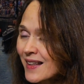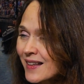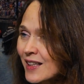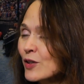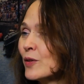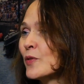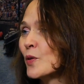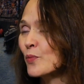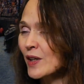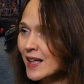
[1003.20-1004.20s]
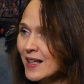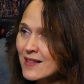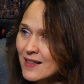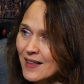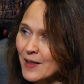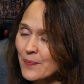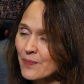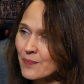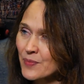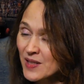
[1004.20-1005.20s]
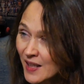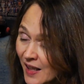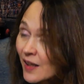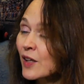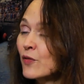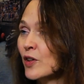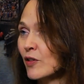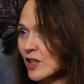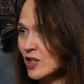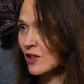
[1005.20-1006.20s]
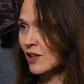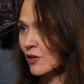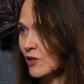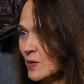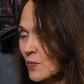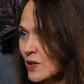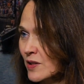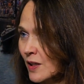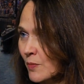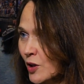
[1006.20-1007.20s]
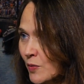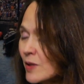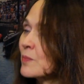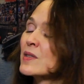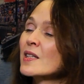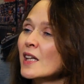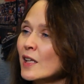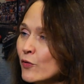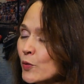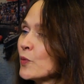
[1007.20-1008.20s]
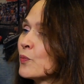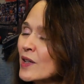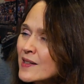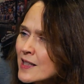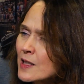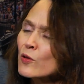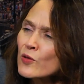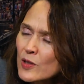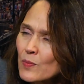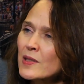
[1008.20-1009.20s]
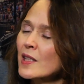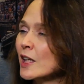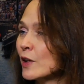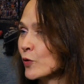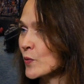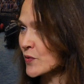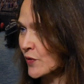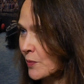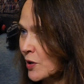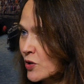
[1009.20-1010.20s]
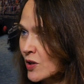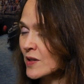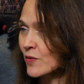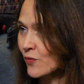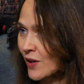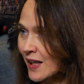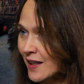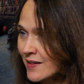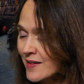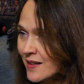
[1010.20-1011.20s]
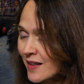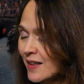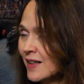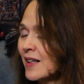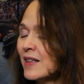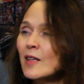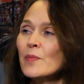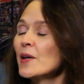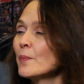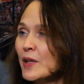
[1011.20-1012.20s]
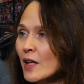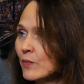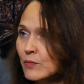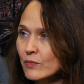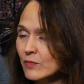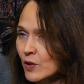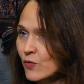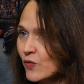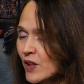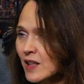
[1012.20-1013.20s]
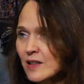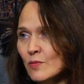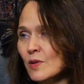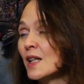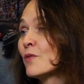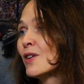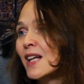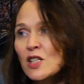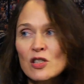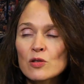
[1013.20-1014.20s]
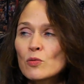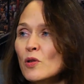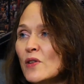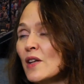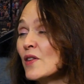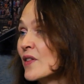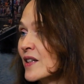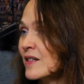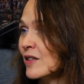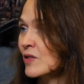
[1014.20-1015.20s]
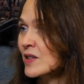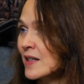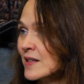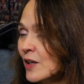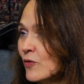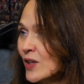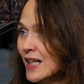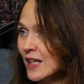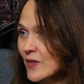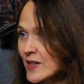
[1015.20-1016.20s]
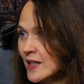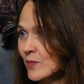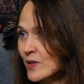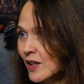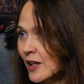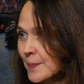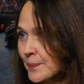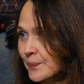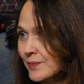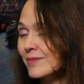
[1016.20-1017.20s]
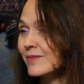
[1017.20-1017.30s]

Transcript: then you're bringing into that particular configuration that you're experiencing at the moment, a particular form of presence, and also particular forms of emotions and feelings that then become configured in relation to all of the other things that you're sensing and feeling at the same time.